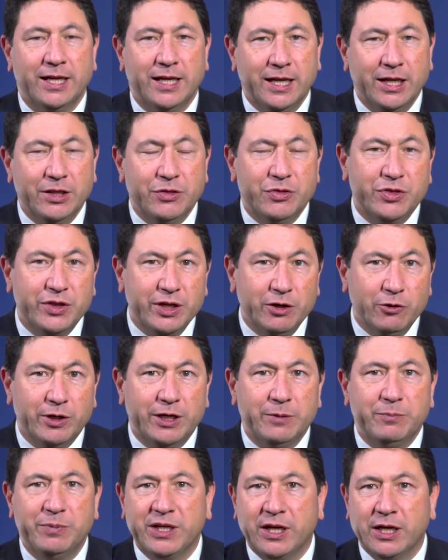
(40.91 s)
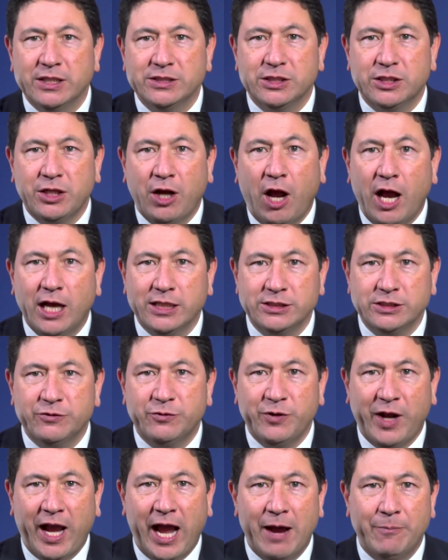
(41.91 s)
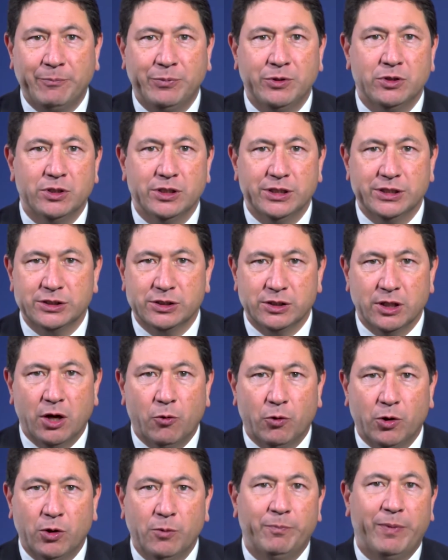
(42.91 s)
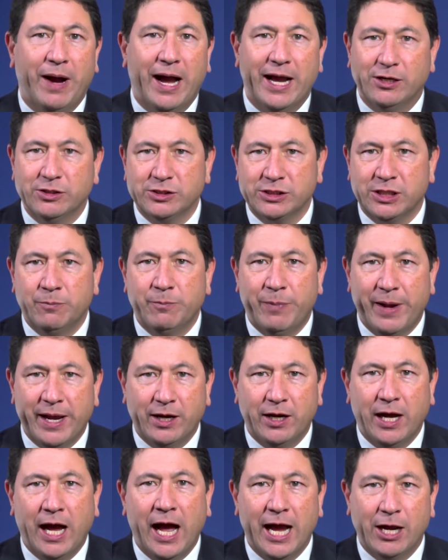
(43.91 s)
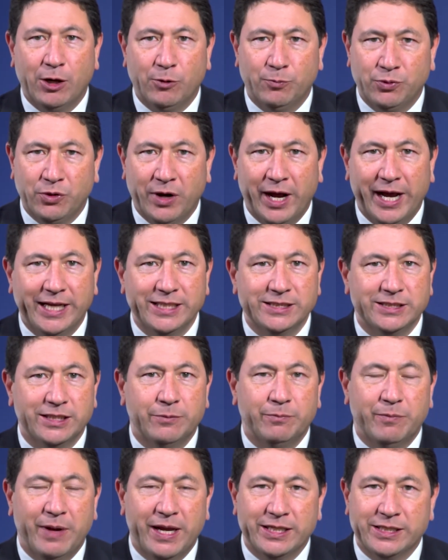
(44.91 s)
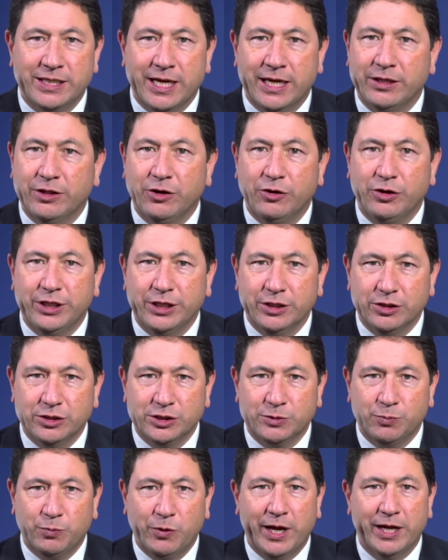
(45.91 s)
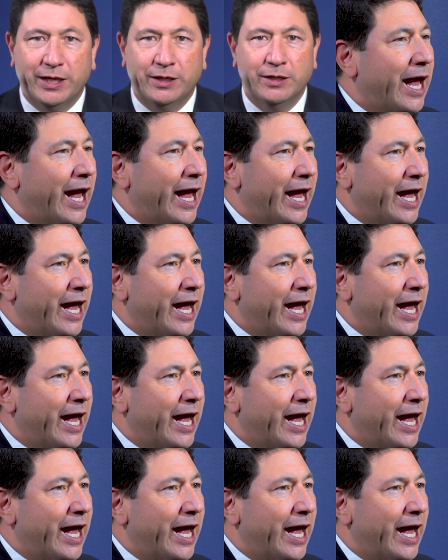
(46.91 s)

In theory, because the cost of capital is lower, buyers can pay a higher price and maintain their yield spread.